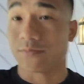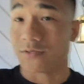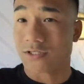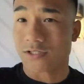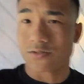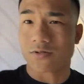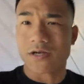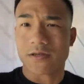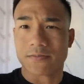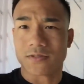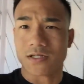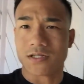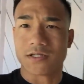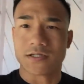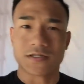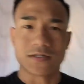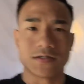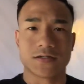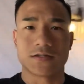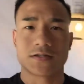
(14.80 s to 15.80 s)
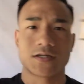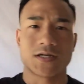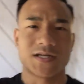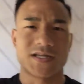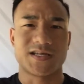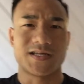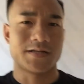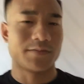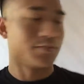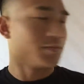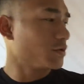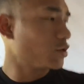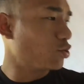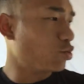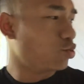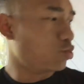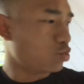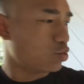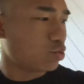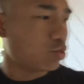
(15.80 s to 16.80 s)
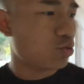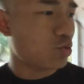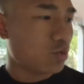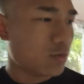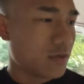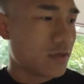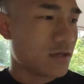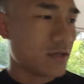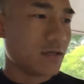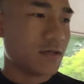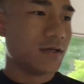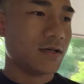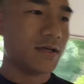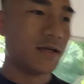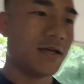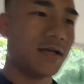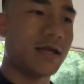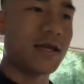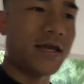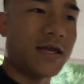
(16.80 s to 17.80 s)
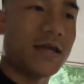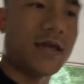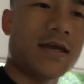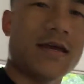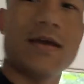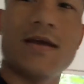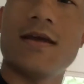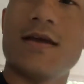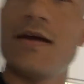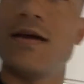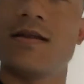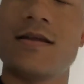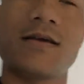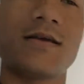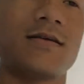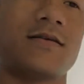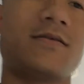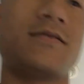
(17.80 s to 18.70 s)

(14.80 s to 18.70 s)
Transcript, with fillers: I'm just grabbing the liquor, kind of getting cool. And,